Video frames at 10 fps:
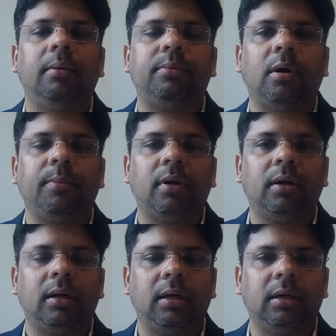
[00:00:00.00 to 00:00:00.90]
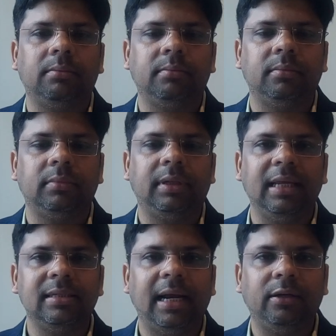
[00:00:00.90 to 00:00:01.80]
proper
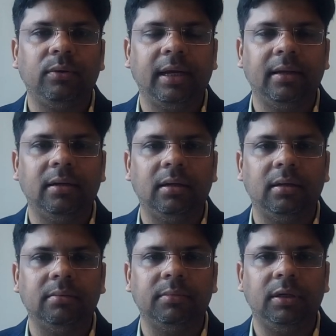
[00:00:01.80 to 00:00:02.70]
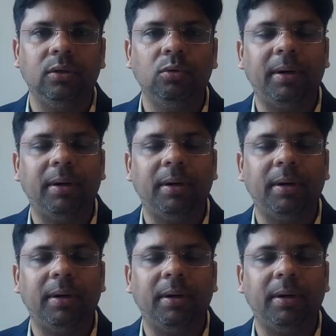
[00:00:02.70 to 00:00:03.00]
things that you can do.